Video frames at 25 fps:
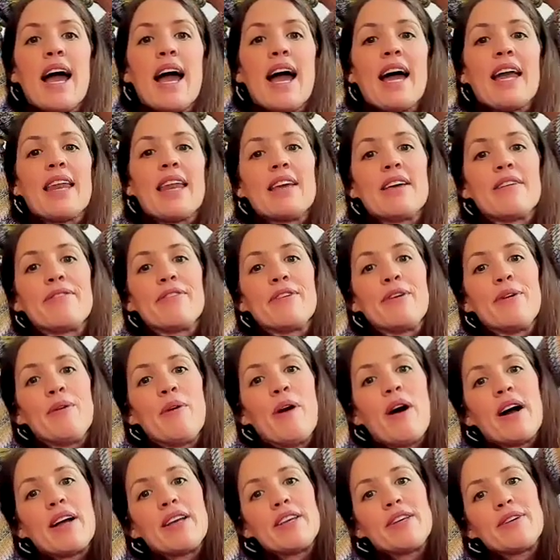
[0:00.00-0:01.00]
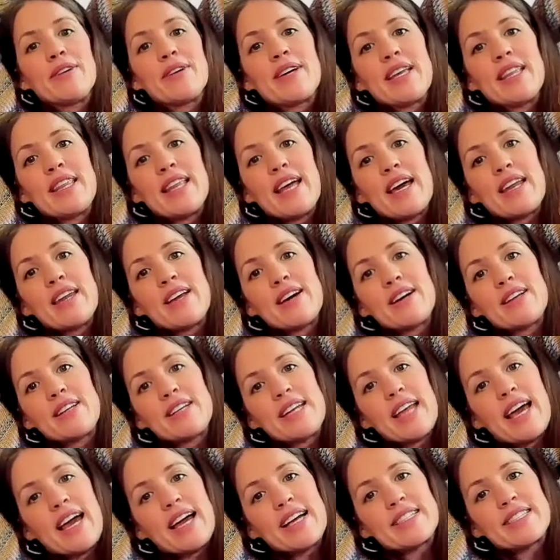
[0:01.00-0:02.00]
And if you want, you can then on
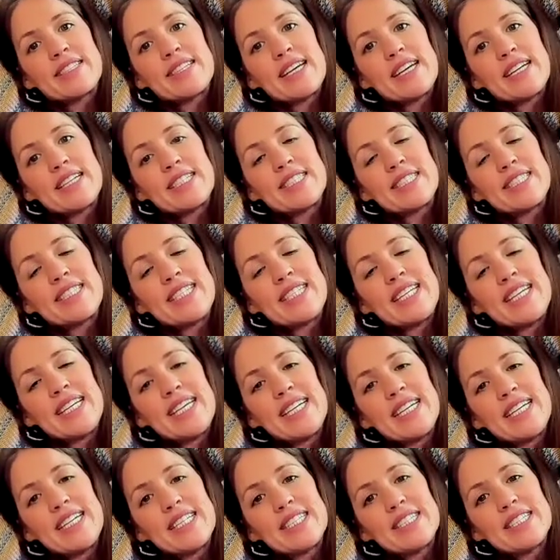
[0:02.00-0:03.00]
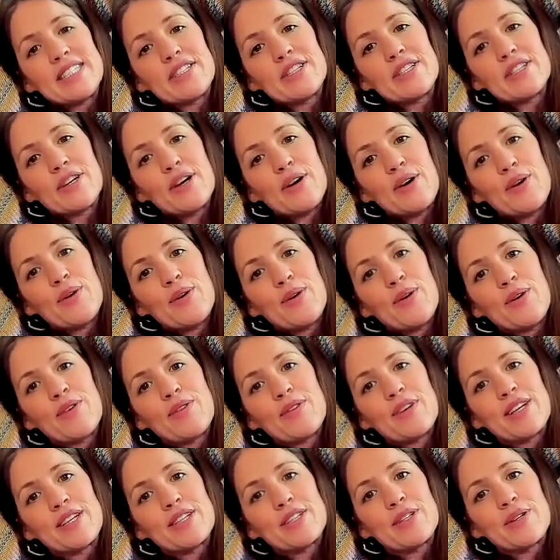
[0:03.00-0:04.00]
an exhale, tilt
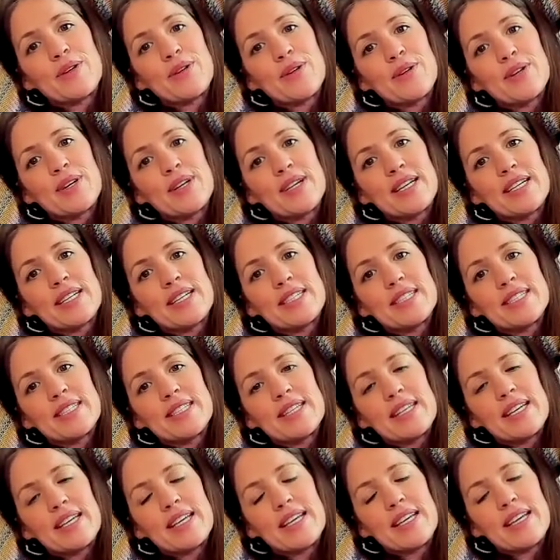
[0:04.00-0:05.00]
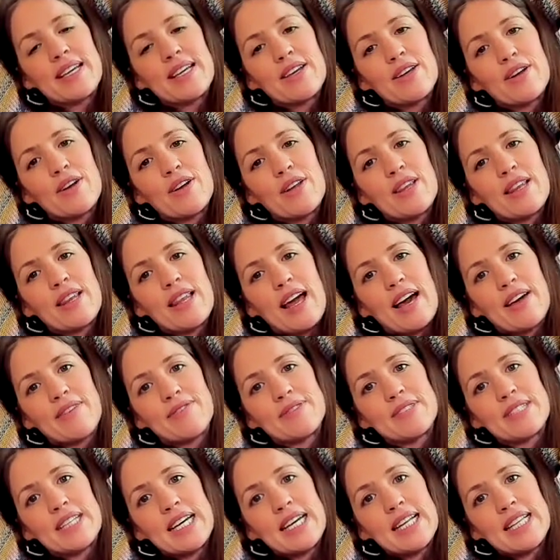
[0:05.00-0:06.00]
over towards the
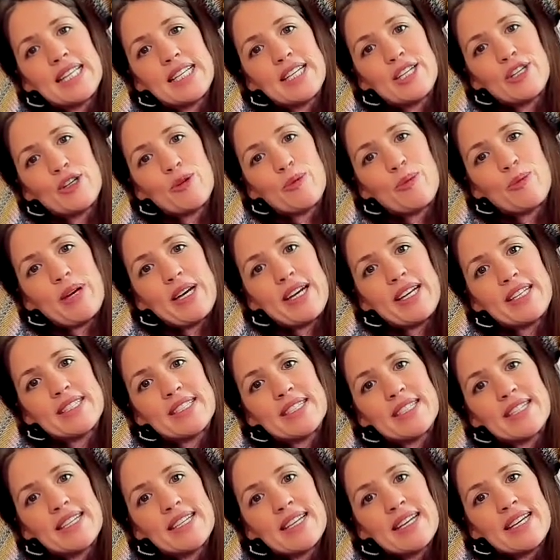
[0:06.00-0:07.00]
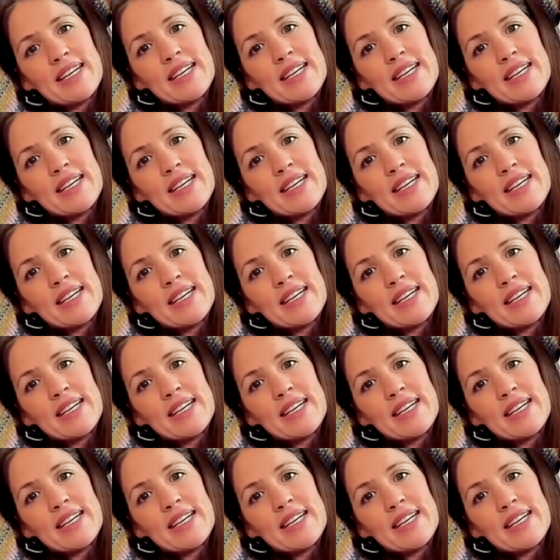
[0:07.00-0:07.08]
left a little bit.